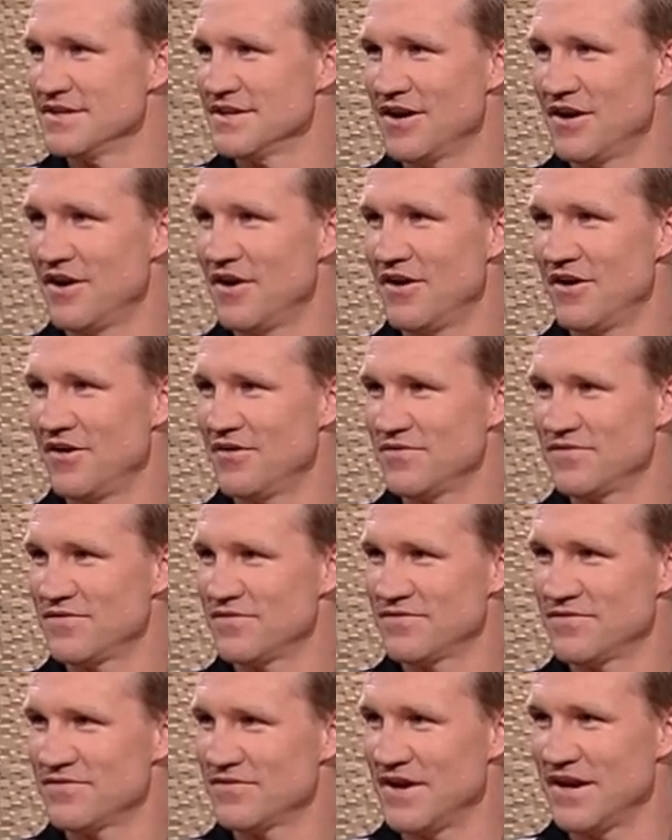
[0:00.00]
Now,
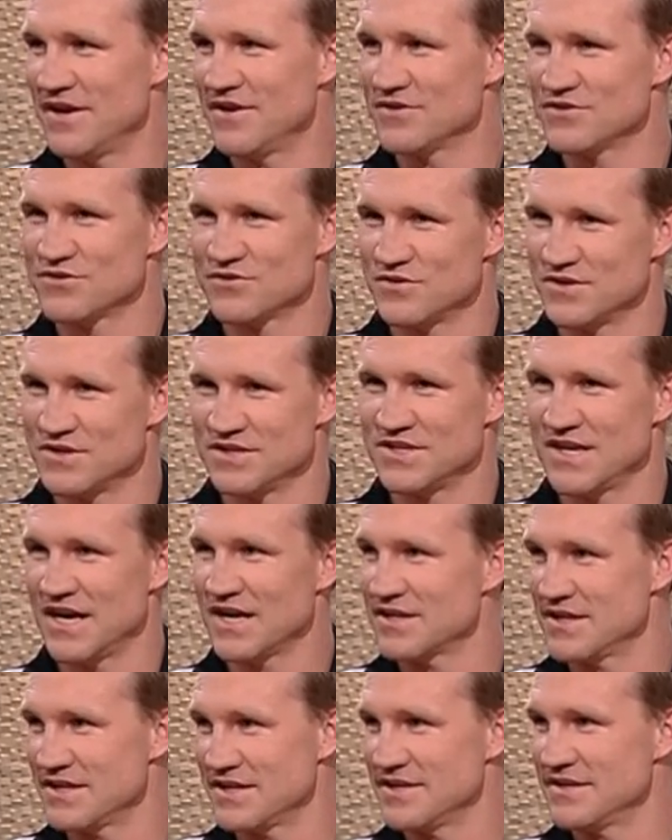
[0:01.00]
I've understood
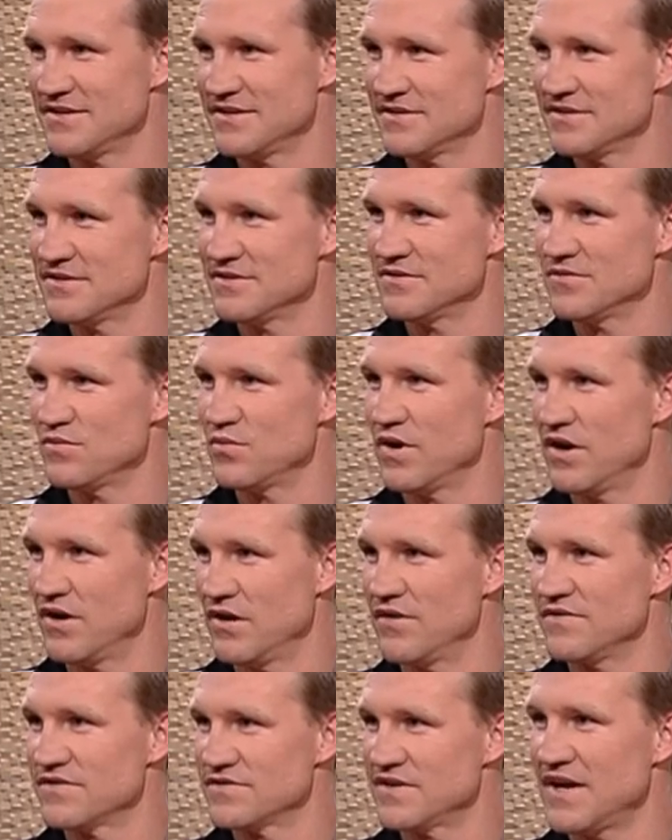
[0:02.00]
exactly
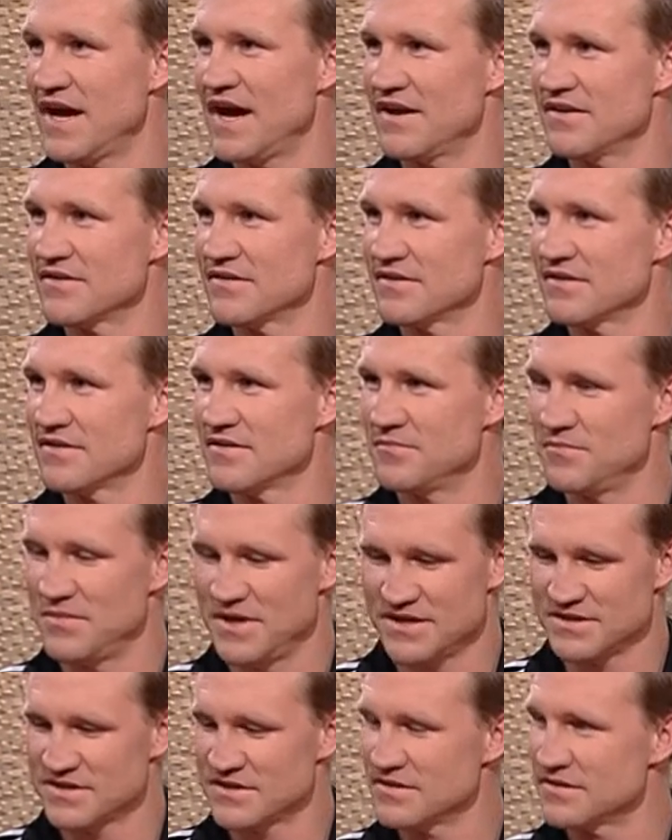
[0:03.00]
where I've sat.
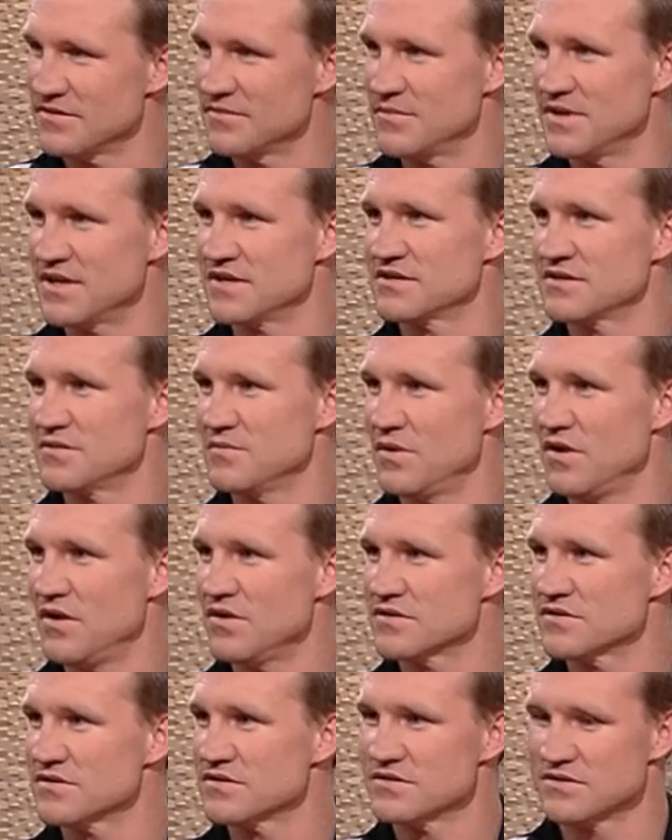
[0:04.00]
Mick's, Mick's the
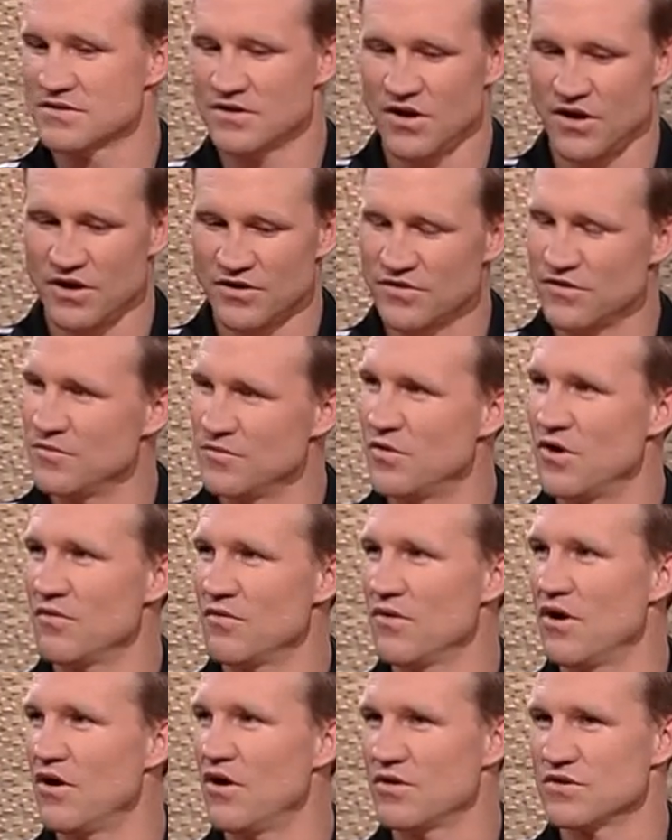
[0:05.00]
boss. I do my
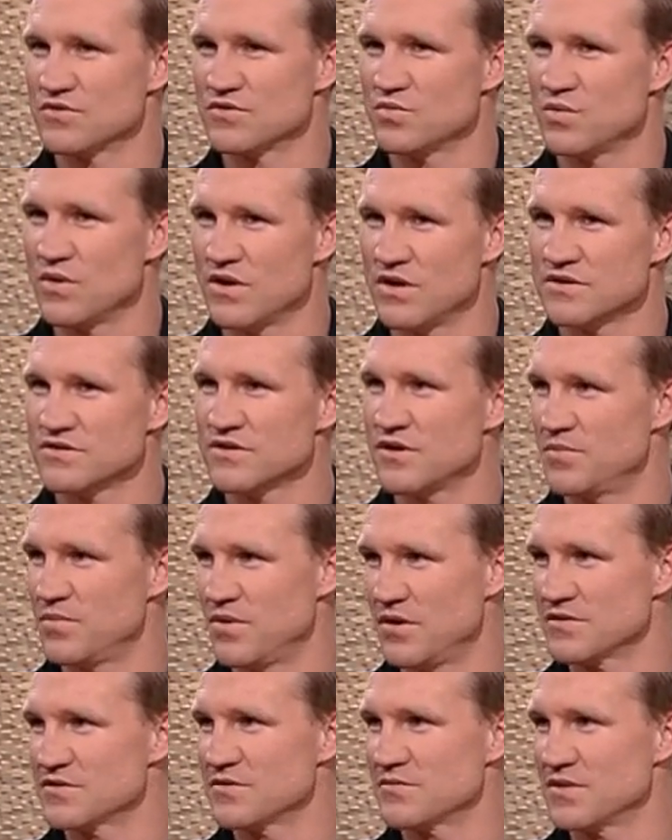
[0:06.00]
role as well as I
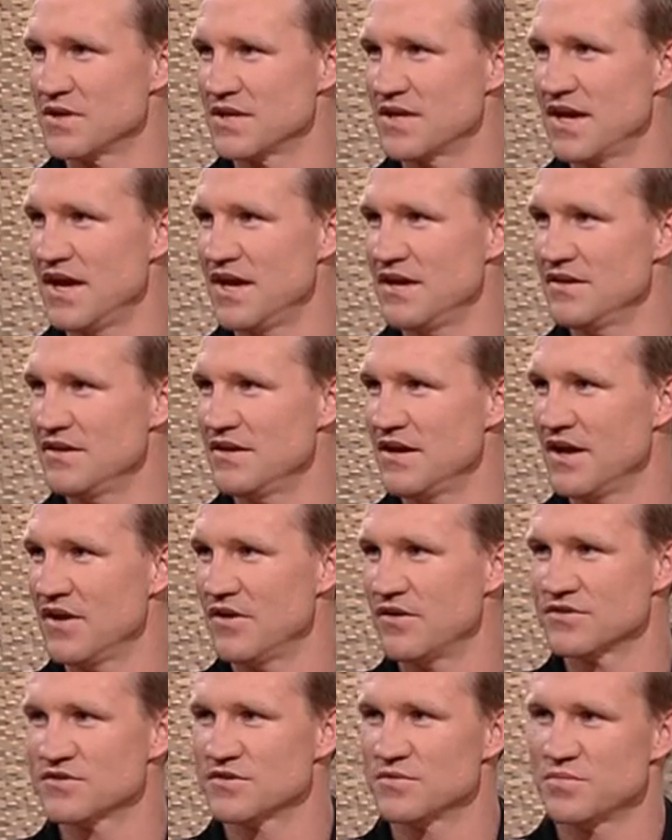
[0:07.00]
possibly can, and
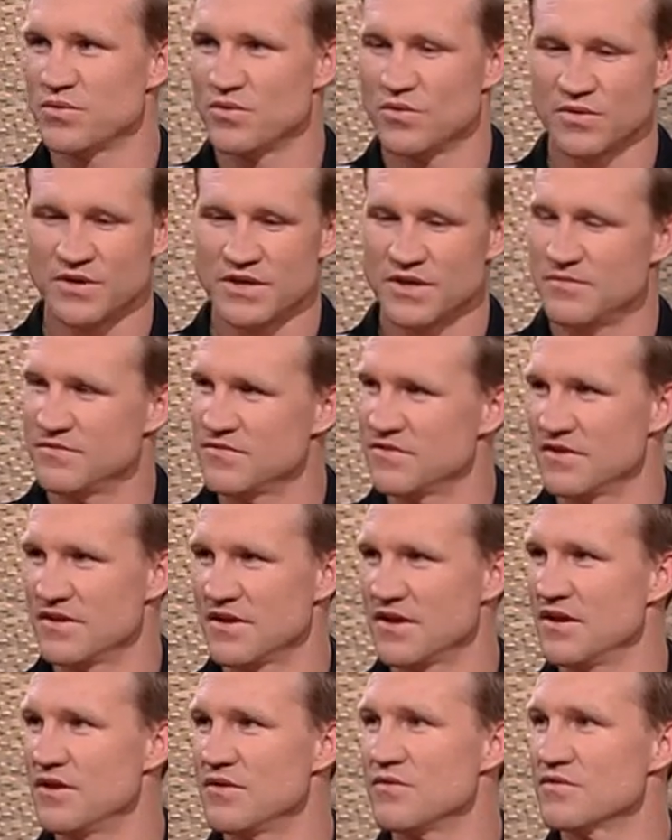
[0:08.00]
I support him to
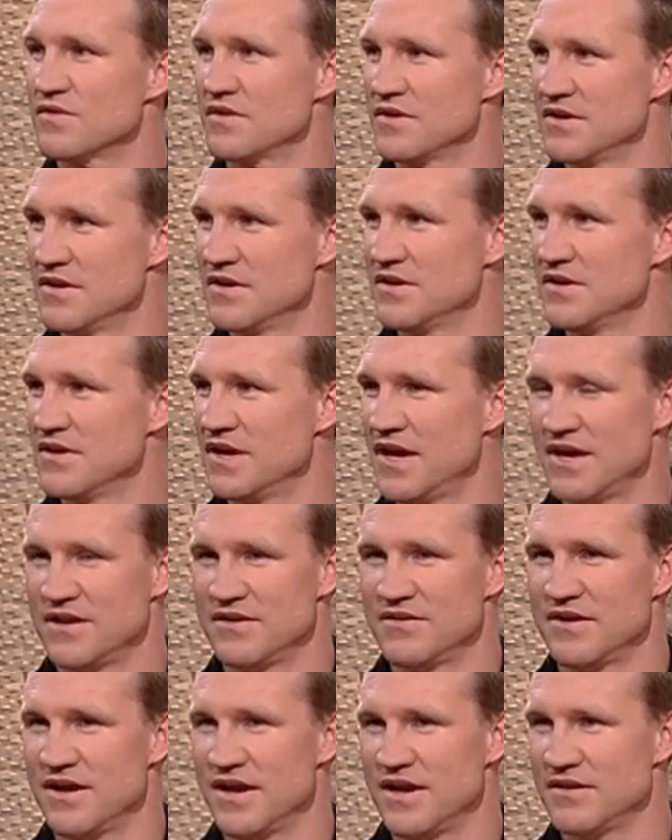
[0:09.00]
the hilt
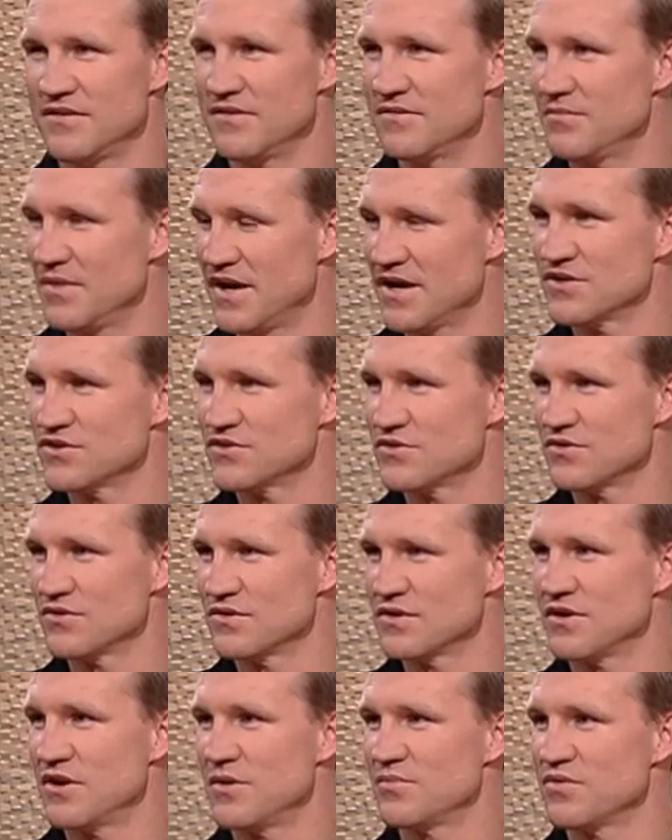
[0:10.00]
and, and make sure
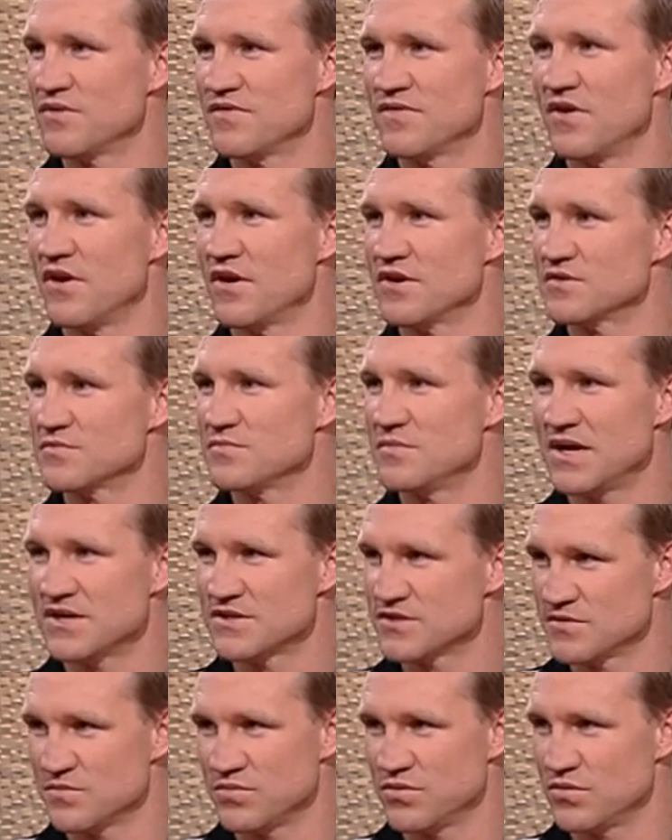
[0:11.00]
that I provide as
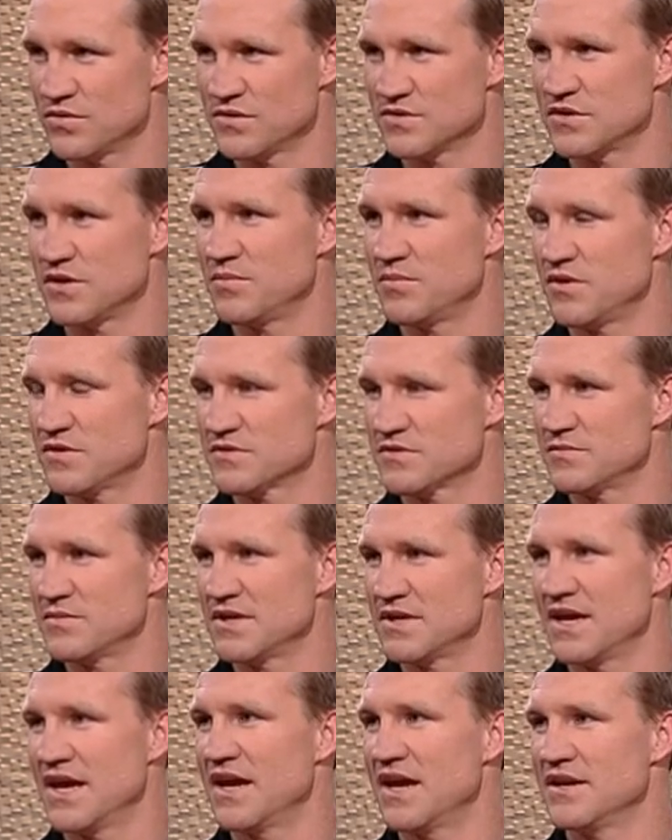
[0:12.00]
much support as I
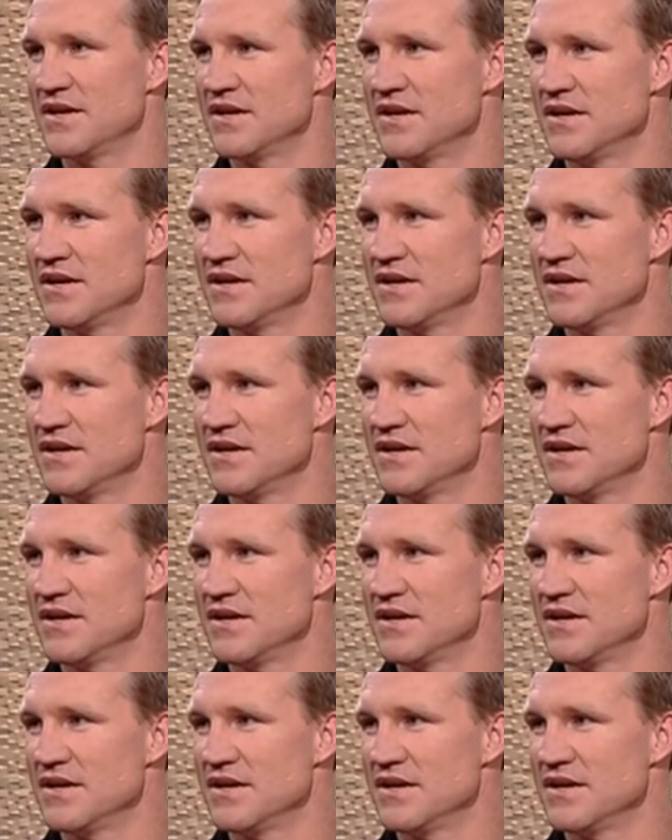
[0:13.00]
possibly can.